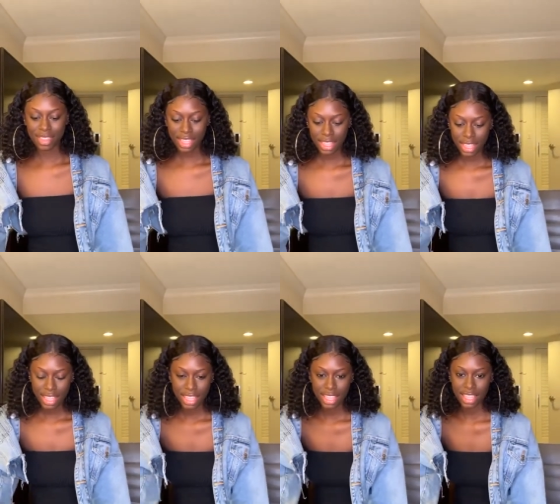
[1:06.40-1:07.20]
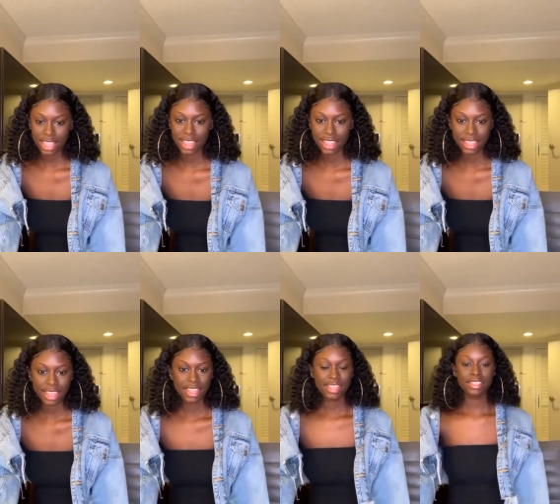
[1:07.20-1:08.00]
I'm gonna be here.
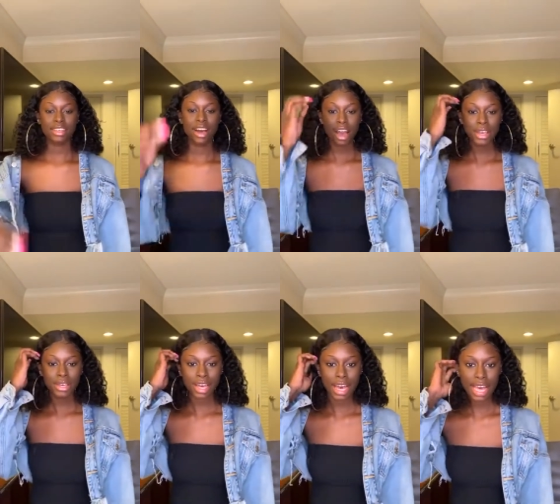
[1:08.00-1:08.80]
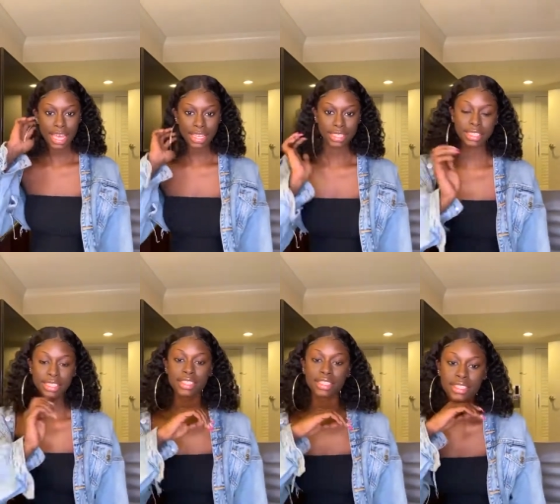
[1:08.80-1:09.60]
So how you
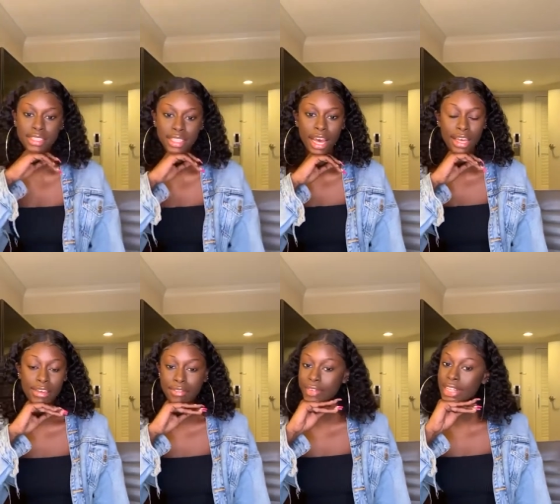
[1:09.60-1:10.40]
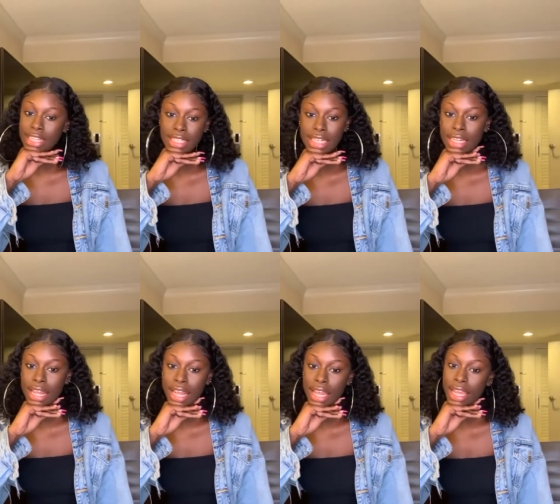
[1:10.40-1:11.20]
guys? How you feeling
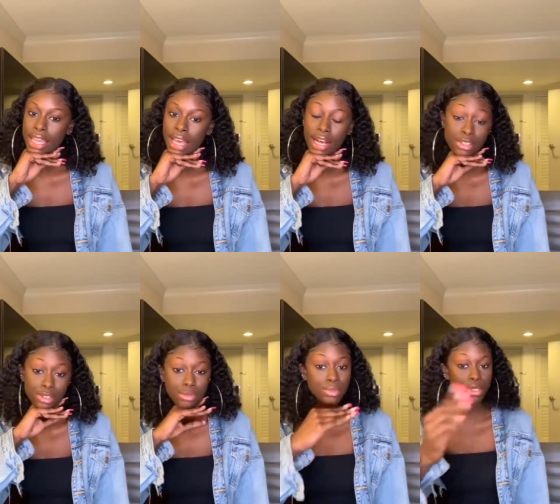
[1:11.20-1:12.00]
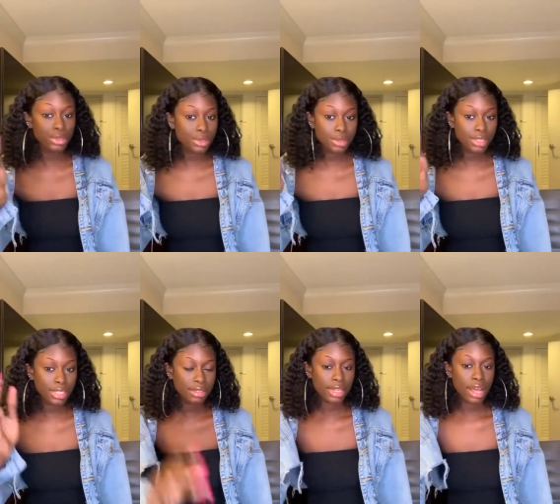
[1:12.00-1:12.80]
today? How's your
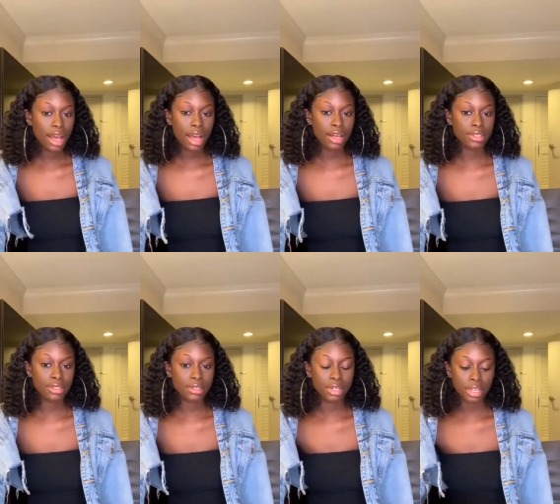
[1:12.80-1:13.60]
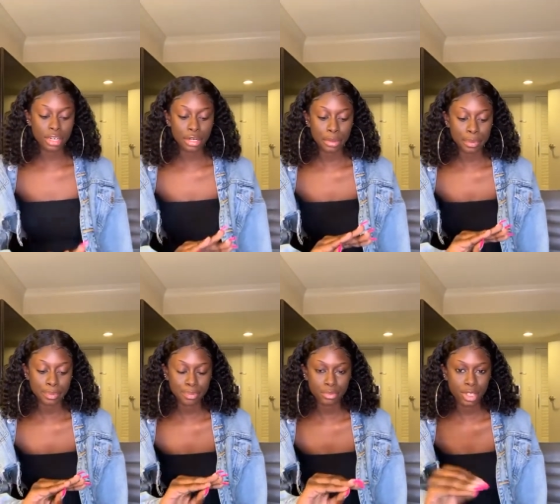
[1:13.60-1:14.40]
mood? How's your,
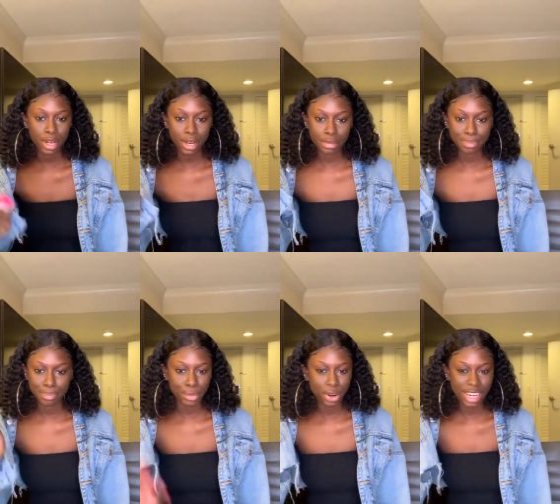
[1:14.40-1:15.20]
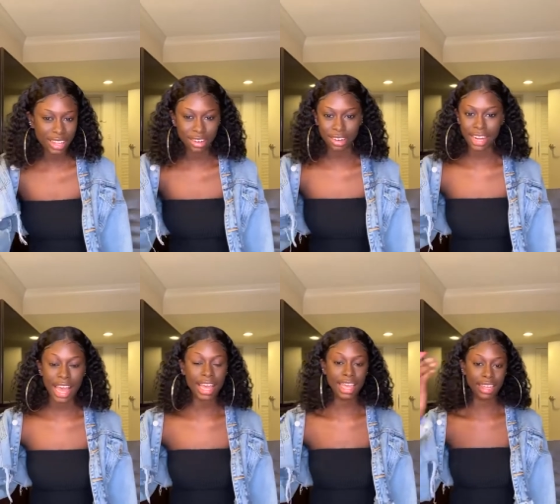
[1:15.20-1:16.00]
you know, morning or
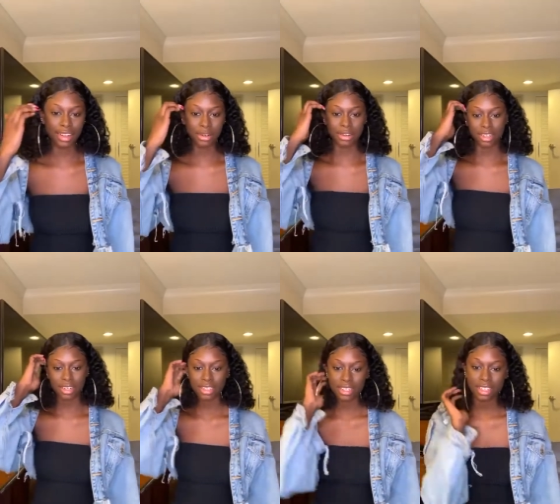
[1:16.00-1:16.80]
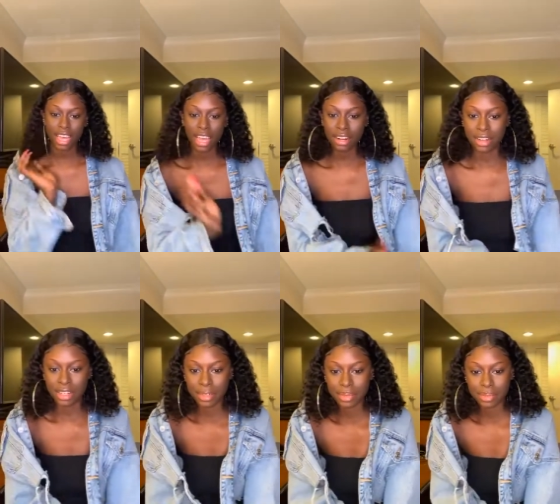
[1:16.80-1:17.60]
night or, I don't
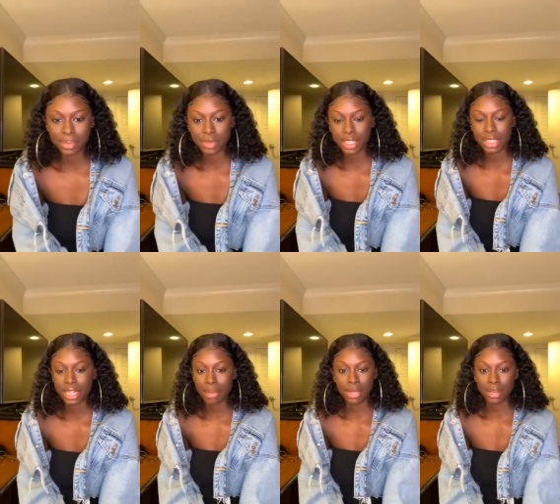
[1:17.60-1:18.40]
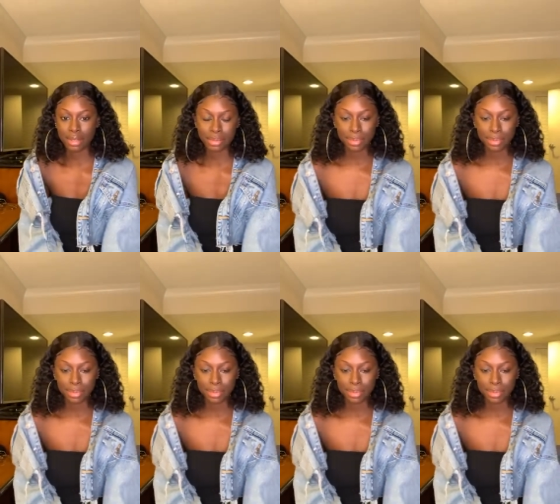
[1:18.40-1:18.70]
know. Just let me know.